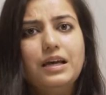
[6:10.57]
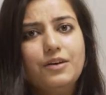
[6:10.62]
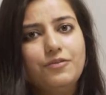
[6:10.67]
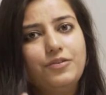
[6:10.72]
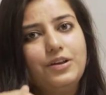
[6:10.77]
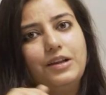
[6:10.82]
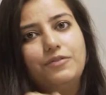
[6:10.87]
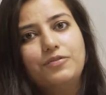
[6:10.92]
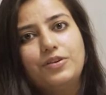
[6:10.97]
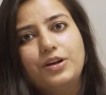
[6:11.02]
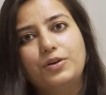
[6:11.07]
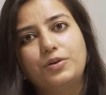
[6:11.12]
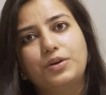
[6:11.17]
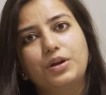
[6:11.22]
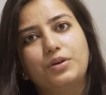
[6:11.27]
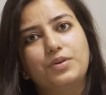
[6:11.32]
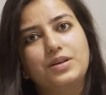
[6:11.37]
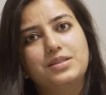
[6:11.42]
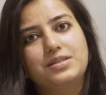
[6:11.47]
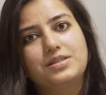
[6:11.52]
feel free to
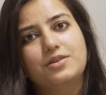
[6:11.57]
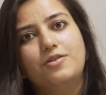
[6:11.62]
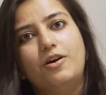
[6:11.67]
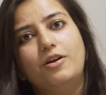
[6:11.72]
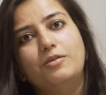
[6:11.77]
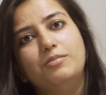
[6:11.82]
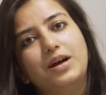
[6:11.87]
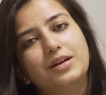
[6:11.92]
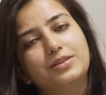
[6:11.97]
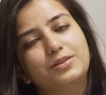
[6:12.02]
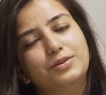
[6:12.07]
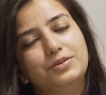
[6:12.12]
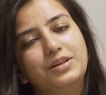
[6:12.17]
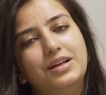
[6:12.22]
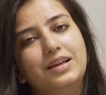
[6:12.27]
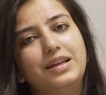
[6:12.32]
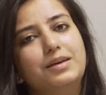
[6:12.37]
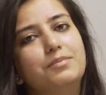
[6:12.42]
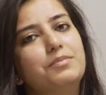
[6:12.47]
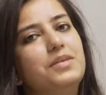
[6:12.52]
request a call back through the
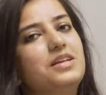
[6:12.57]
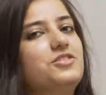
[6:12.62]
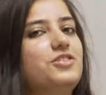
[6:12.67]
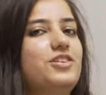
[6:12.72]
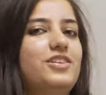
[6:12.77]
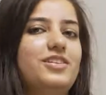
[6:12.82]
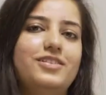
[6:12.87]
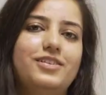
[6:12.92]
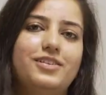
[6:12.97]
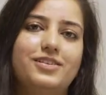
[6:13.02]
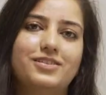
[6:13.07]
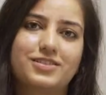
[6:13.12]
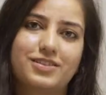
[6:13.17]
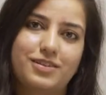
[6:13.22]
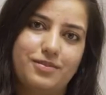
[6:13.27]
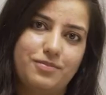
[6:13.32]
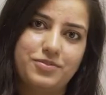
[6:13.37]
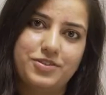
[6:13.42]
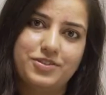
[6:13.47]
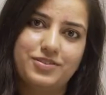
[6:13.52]
link mentioned in the
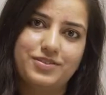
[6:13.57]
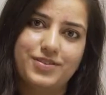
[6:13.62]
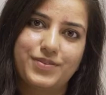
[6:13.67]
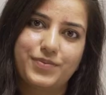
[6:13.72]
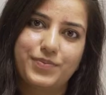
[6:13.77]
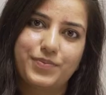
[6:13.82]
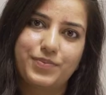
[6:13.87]
description.